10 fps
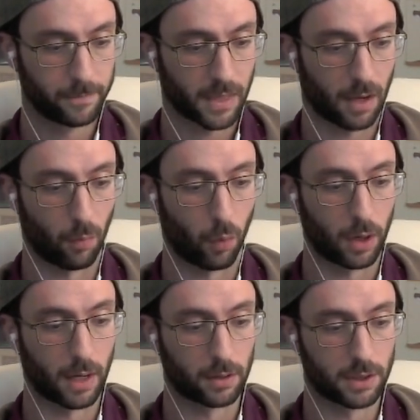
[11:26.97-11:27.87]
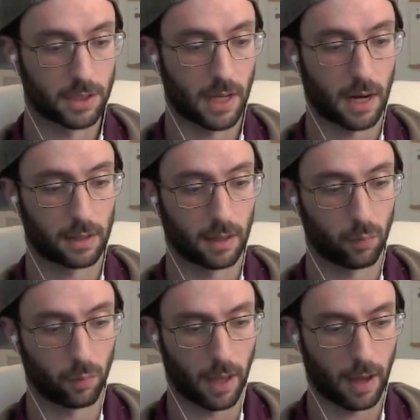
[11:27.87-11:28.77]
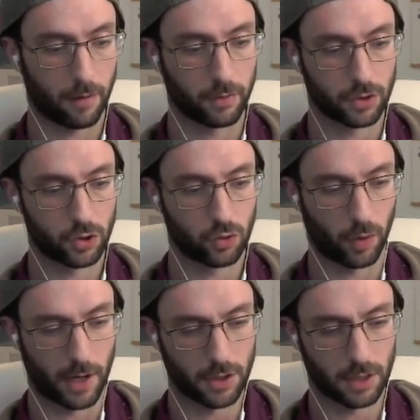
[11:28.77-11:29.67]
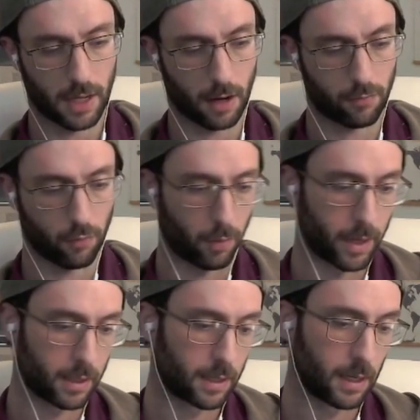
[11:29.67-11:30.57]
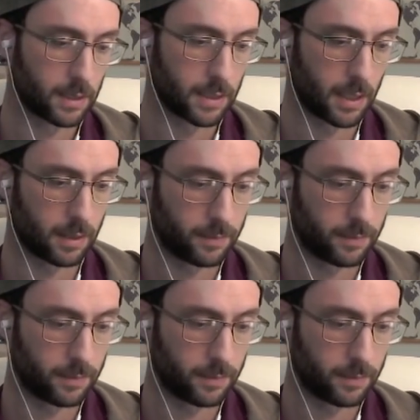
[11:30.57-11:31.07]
and working out this tactic, we have a strange attack forming on the king side.